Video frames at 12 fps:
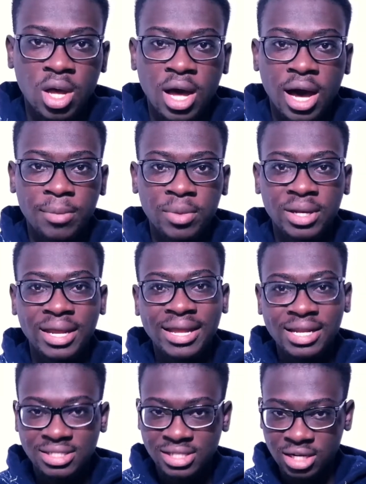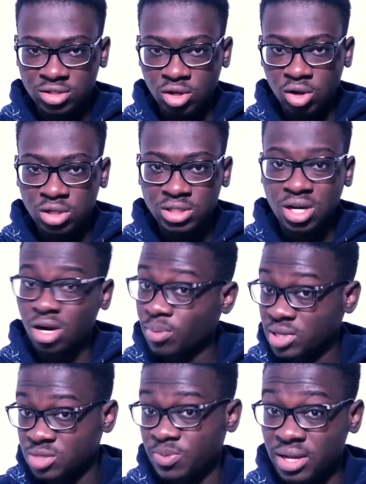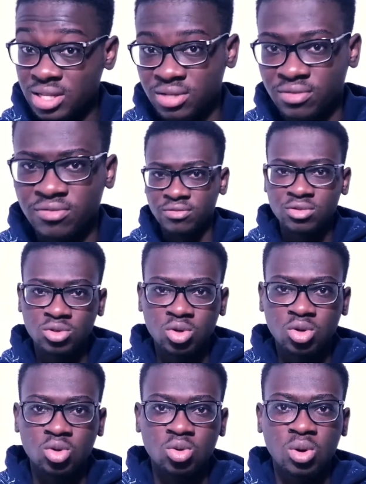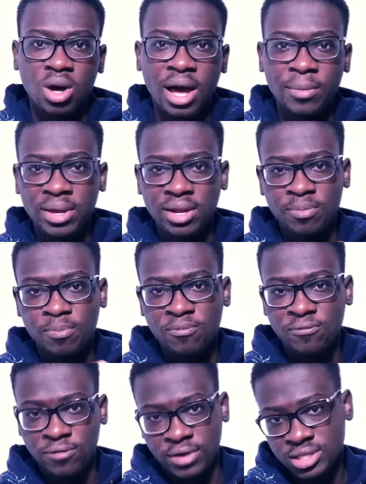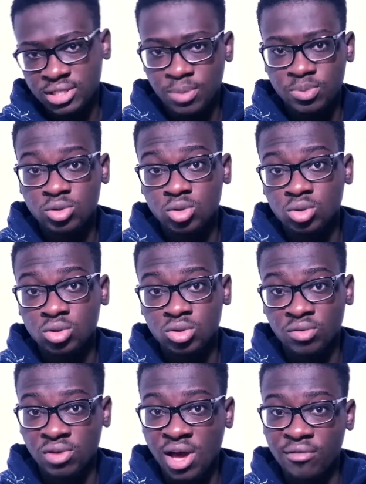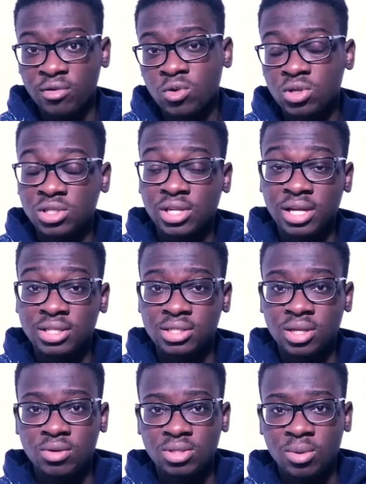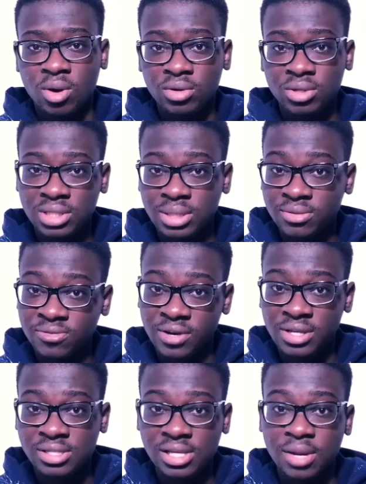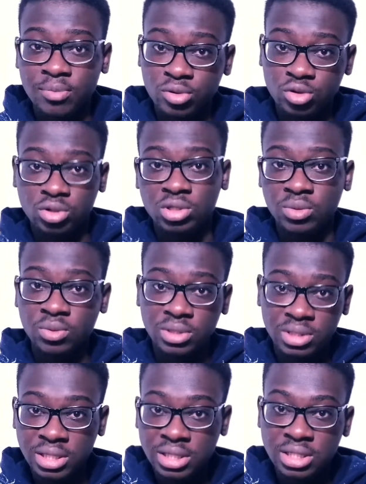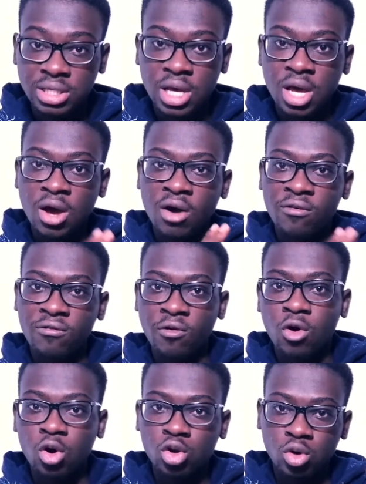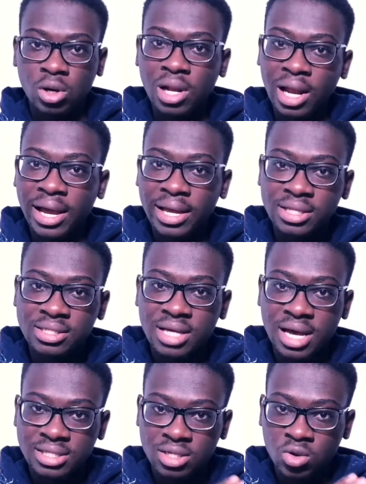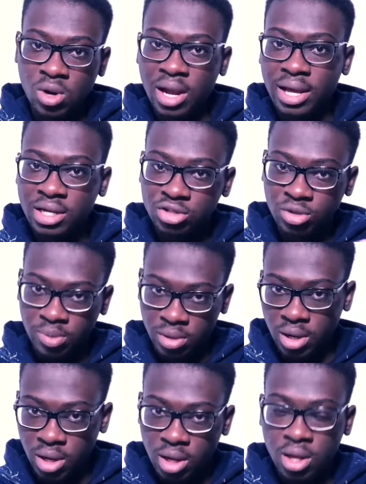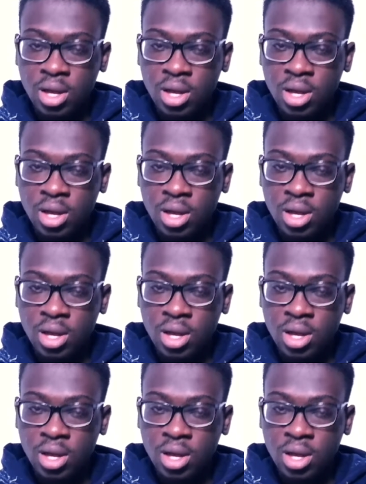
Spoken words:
I mean, in a technological perspective. So I made a first episode. So if you haven't watched that was about receipt fast and producing receipts for your clients as an online entrepreneur.